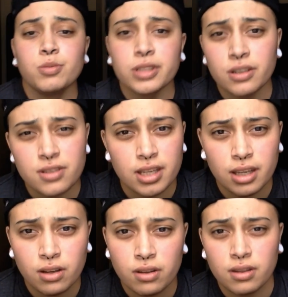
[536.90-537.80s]
do plan on
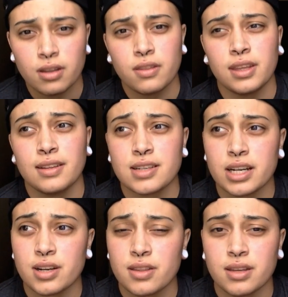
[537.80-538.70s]
taking on the
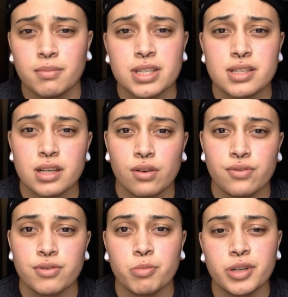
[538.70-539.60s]
entire thing myself,
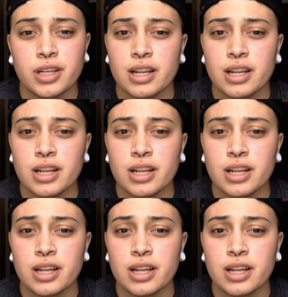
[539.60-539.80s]
but